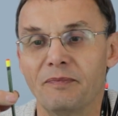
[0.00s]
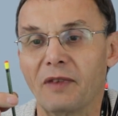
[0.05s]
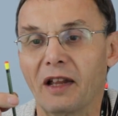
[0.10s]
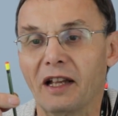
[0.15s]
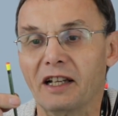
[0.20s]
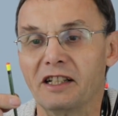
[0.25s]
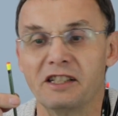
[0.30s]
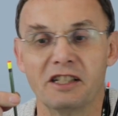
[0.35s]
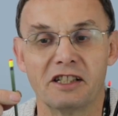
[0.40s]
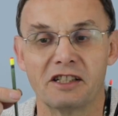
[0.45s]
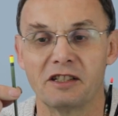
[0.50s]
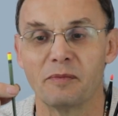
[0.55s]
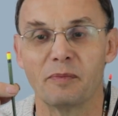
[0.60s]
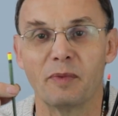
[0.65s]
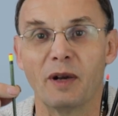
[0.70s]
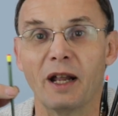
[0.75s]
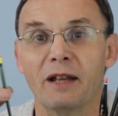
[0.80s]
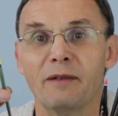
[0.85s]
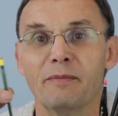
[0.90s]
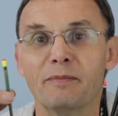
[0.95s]
it's just a
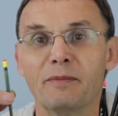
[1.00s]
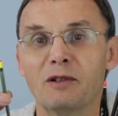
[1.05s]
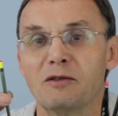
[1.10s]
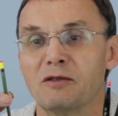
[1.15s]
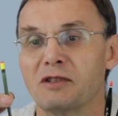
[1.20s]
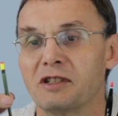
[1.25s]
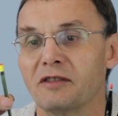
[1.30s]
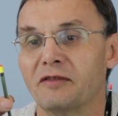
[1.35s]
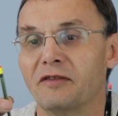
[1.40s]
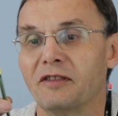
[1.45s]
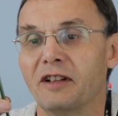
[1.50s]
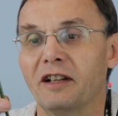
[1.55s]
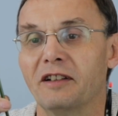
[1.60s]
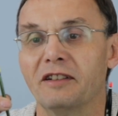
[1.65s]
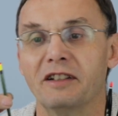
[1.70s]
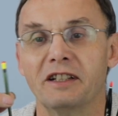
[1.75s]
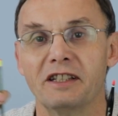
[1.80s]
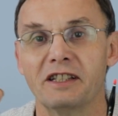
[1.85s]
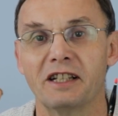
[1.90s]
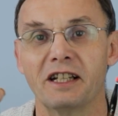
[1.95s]
plain balsa float,
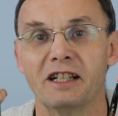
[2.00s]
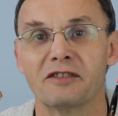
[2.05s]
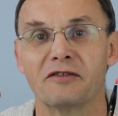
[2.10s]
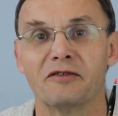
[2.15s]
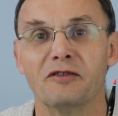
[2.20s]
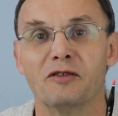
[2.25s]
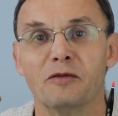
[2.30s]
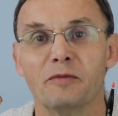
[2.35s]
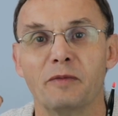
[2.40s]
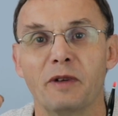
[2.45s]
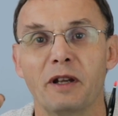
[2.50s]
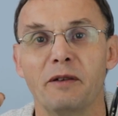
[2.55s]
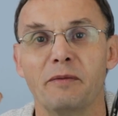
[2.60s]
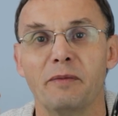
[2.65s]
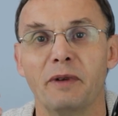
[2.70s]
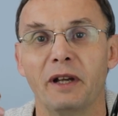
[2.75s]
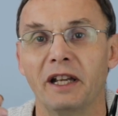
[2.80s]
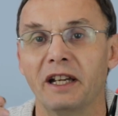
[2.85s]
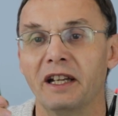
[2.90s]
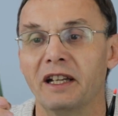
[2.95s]
and it takes
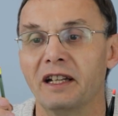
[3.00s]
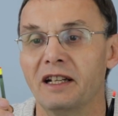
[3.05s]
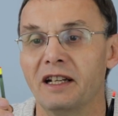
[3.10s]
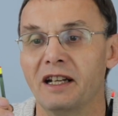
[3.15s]
4BB.